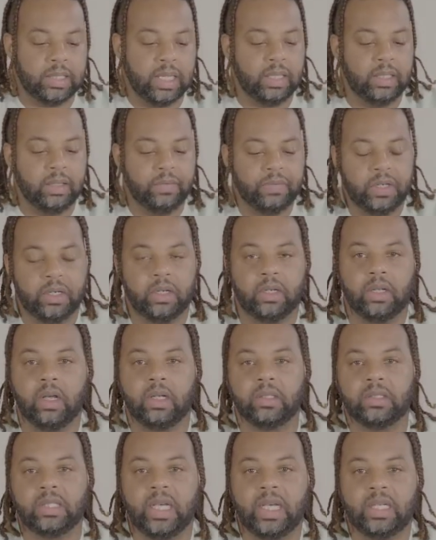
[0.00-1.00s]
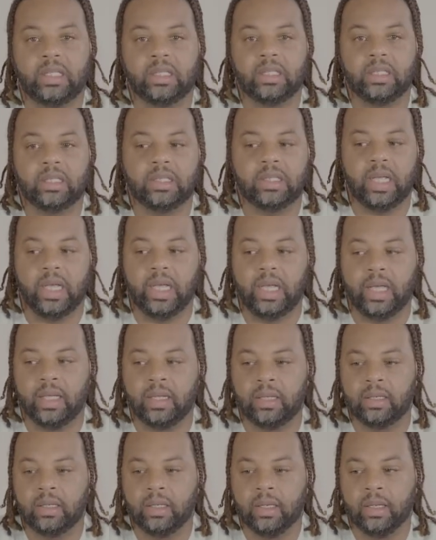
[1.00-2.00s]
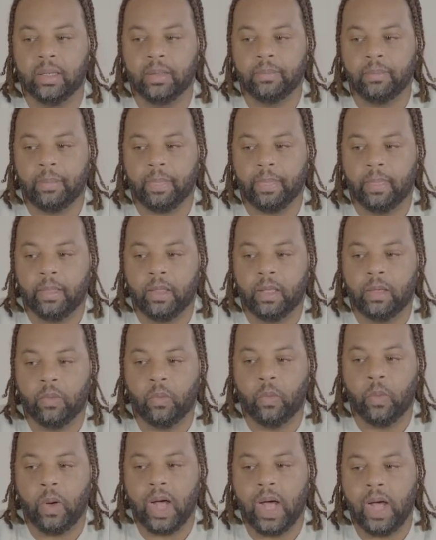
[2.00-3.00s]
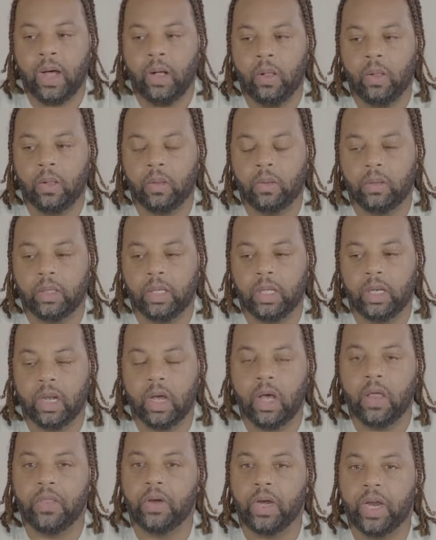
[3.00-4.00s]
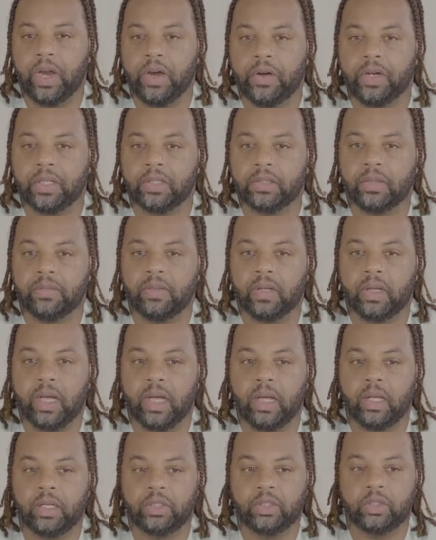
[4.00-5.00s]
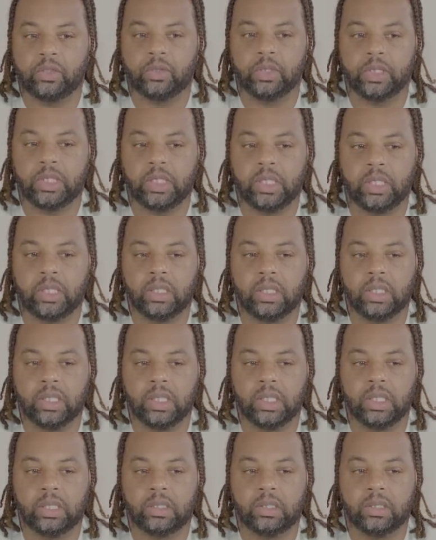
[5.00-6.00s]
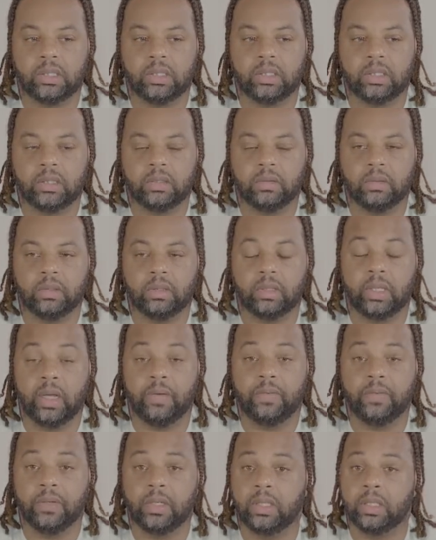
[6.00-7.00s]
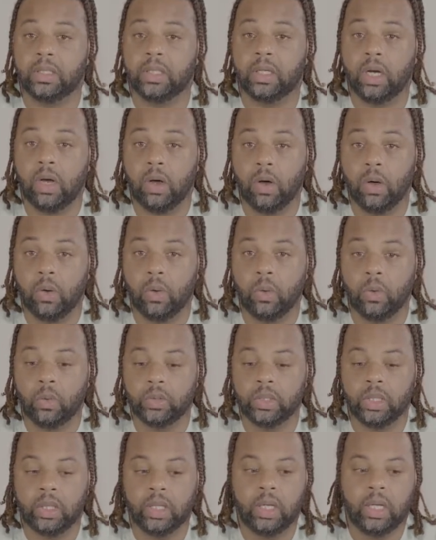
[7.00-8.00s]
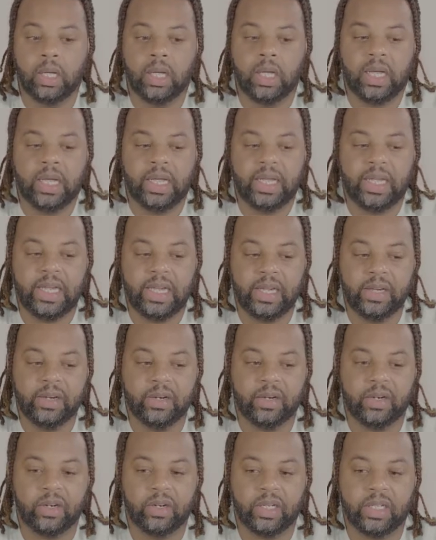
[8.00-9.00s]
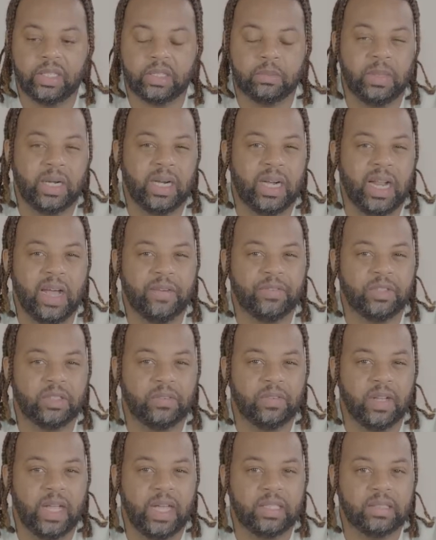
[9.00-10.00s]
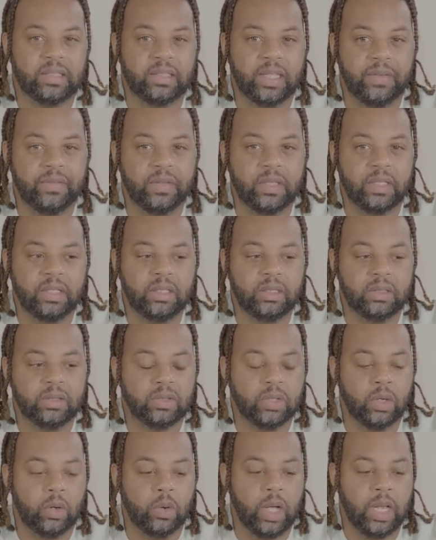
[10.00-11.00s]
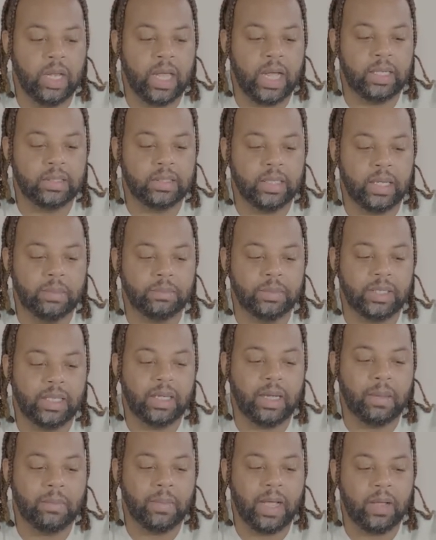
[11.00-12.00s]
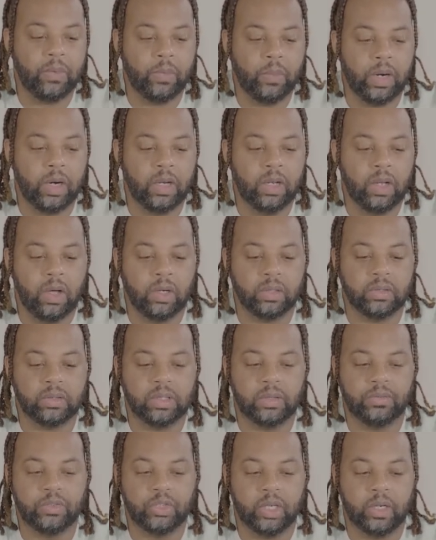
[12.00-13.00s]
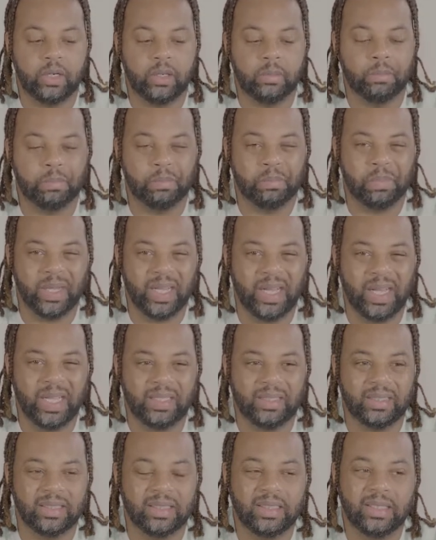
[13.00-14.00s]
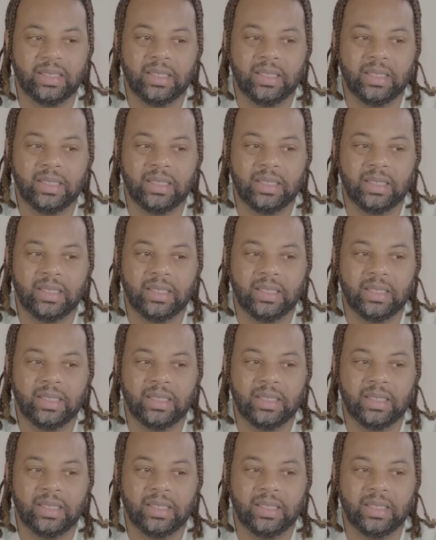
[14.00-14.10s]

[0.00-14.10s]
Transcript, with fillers: I live here in Los Angeles and while in other areas of the country it's definitely cold, here it's been an average of like 70. So a lot of times, yeah, I might wear a long sleeve shirt, but